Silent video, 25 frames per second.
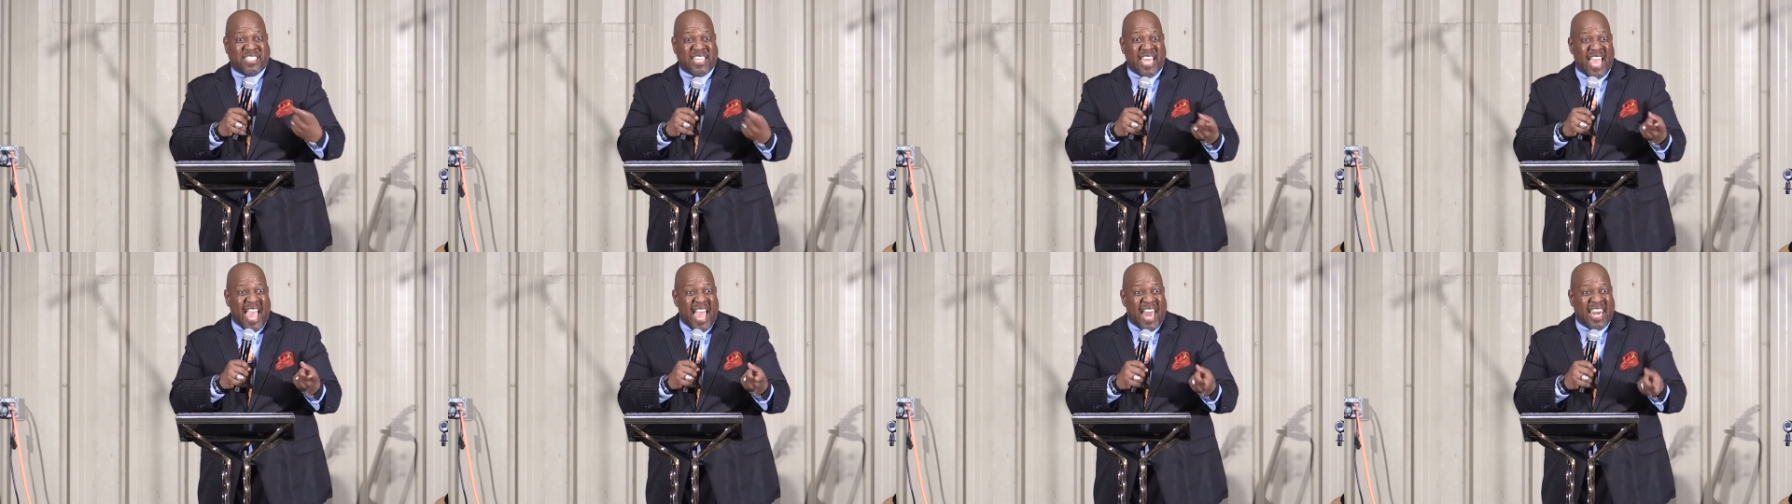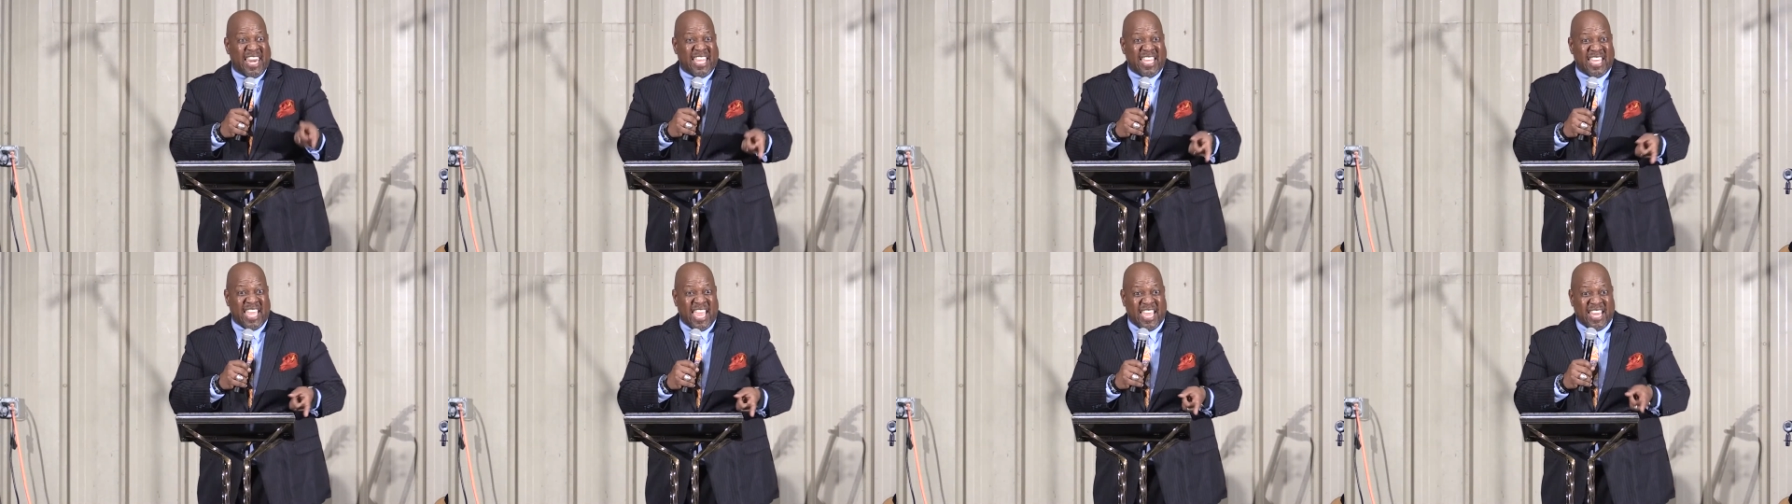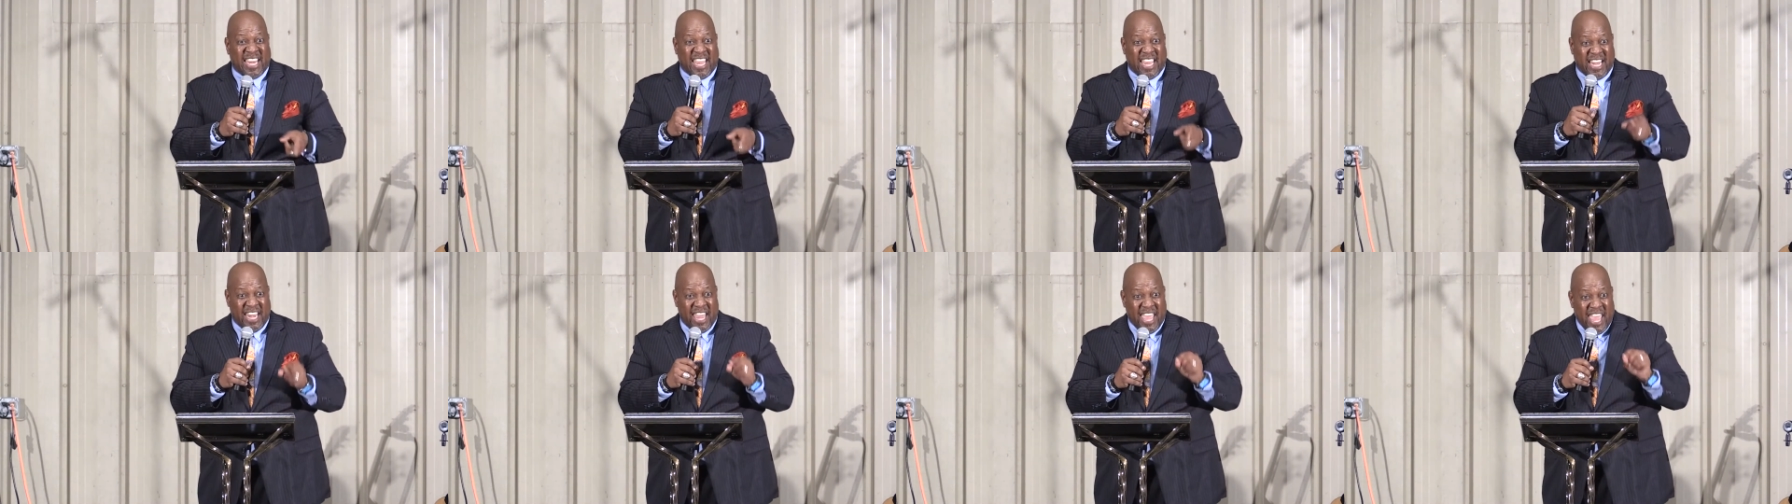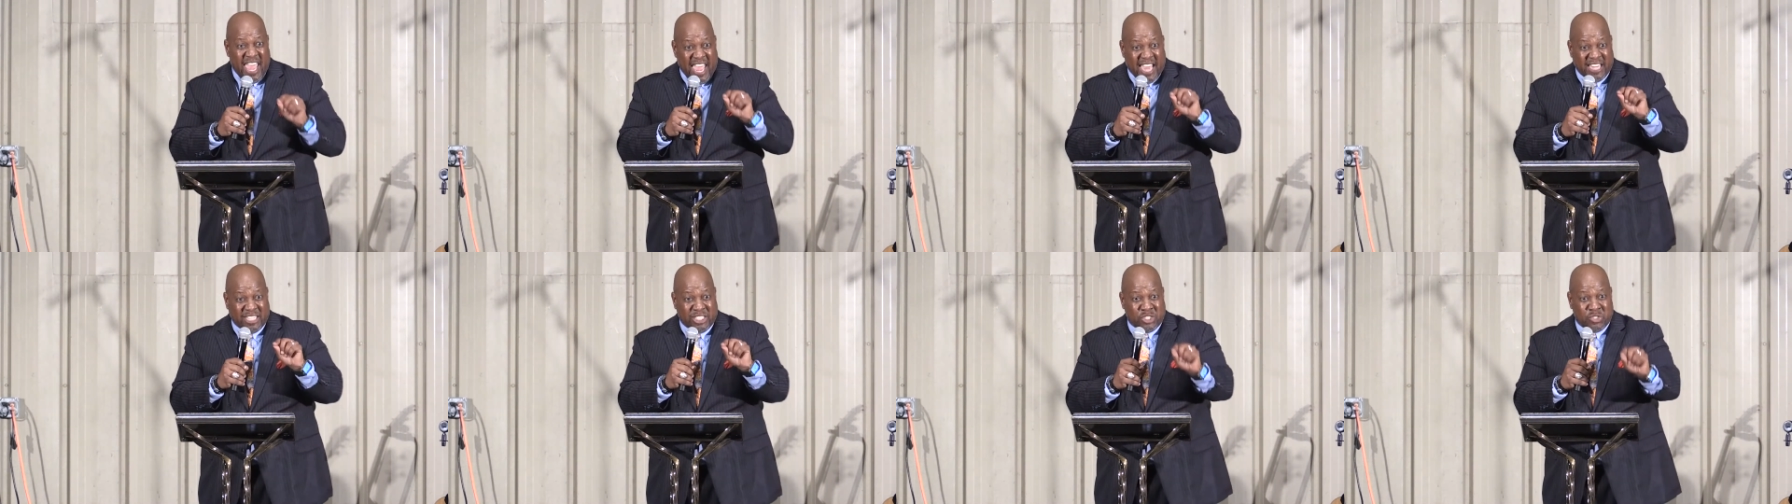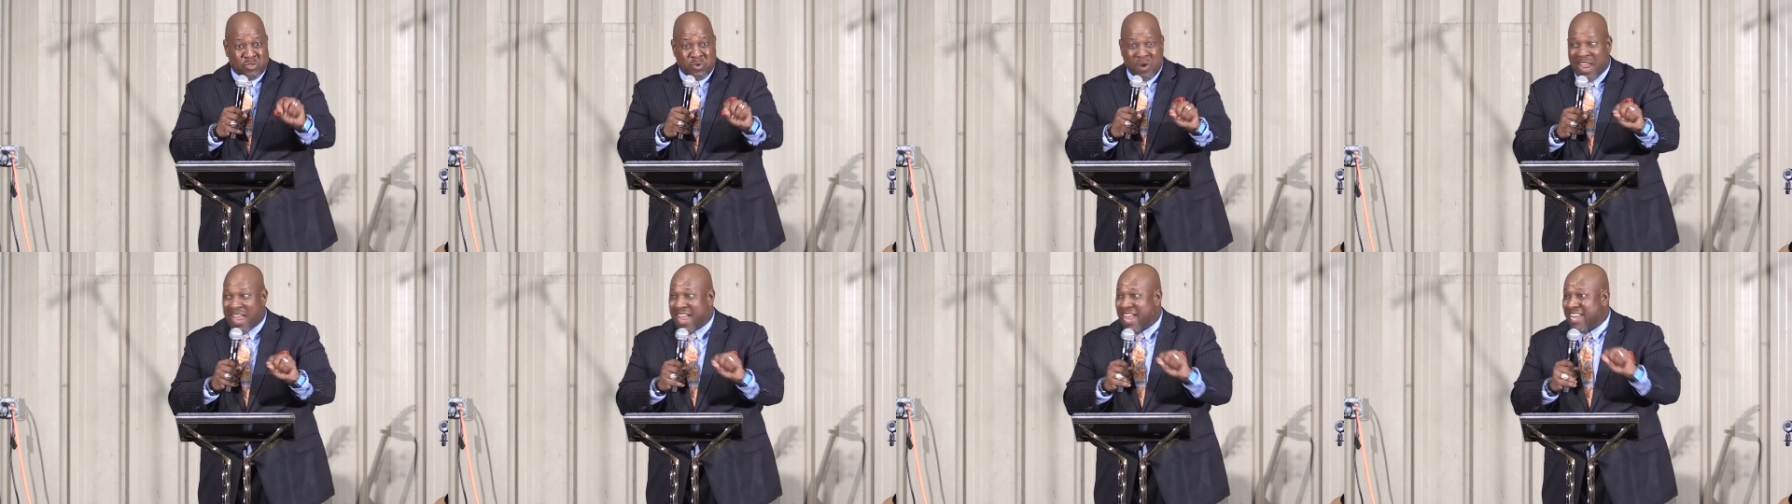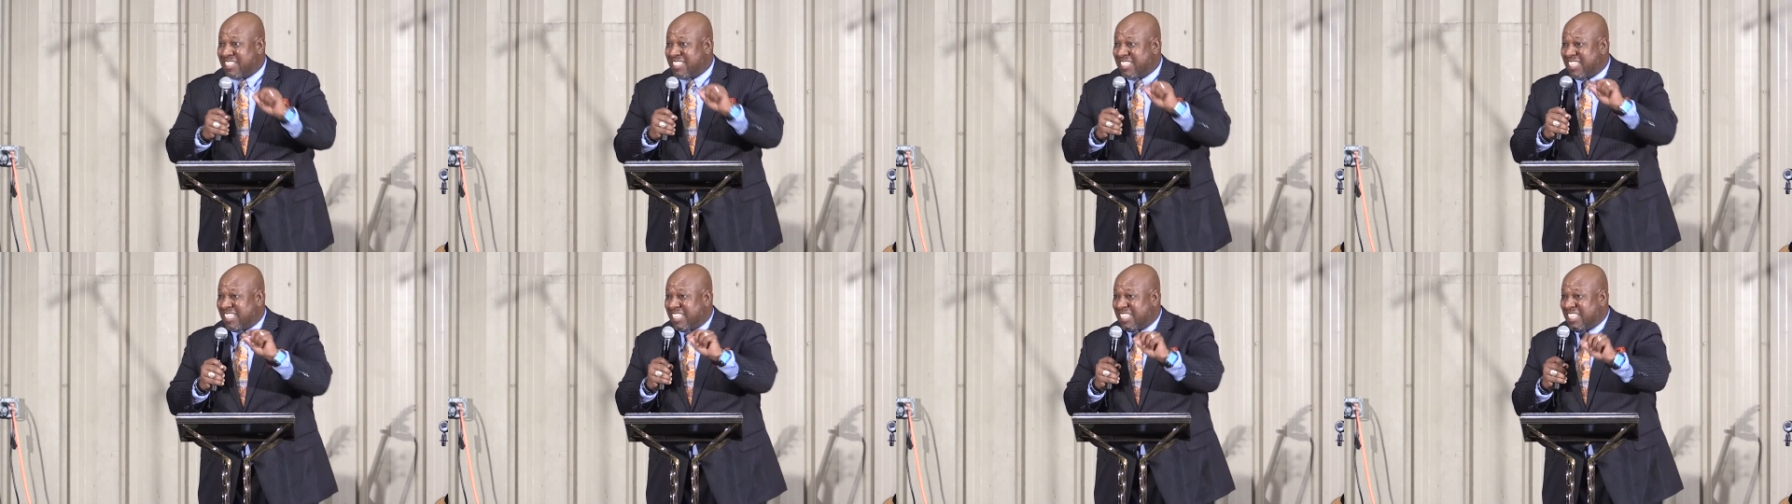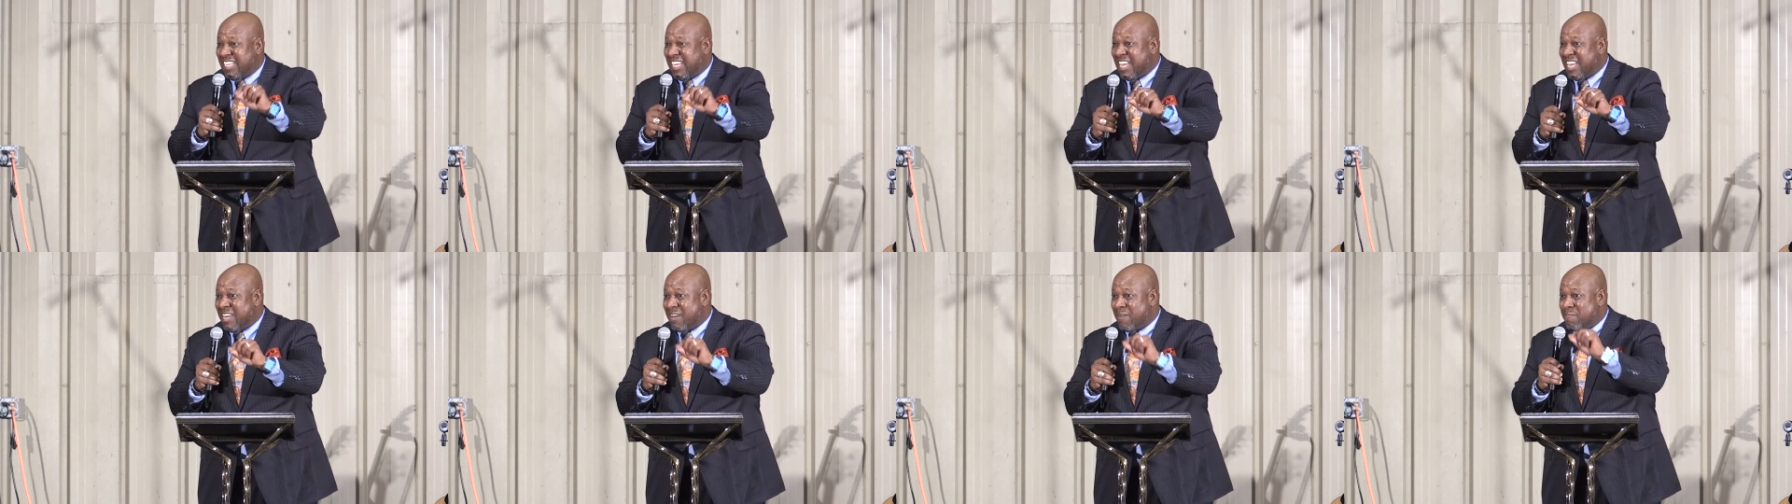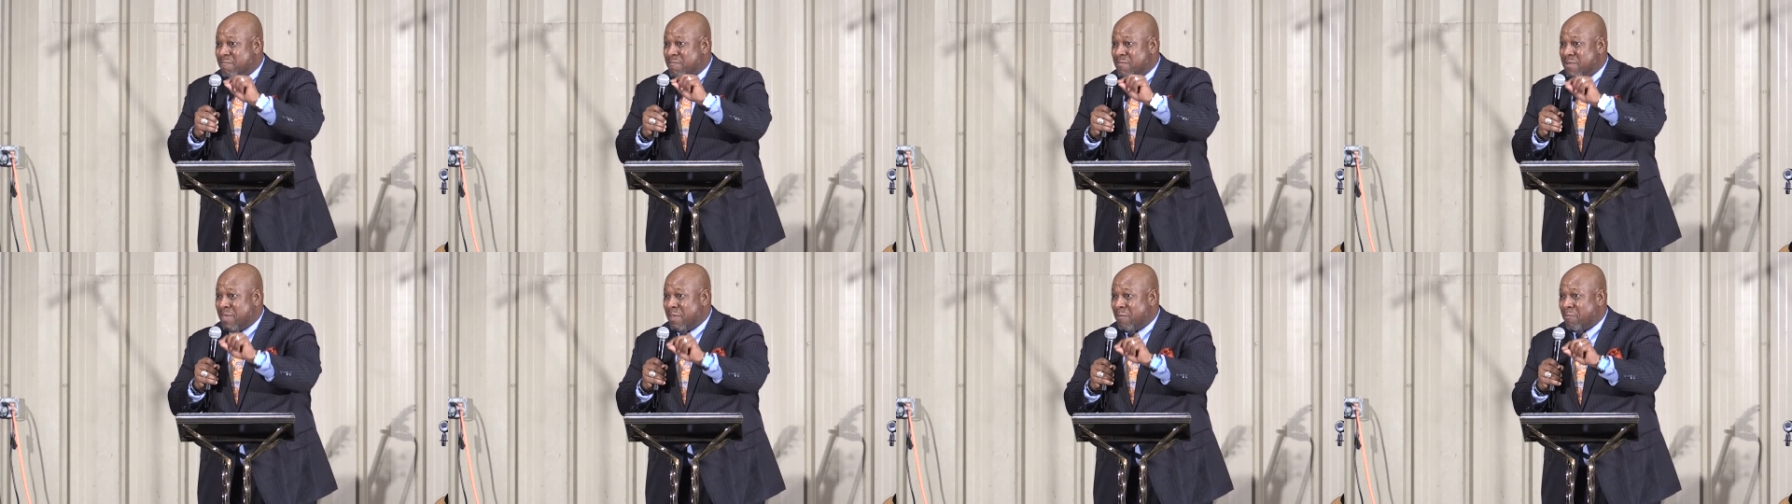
retaliating and trying to get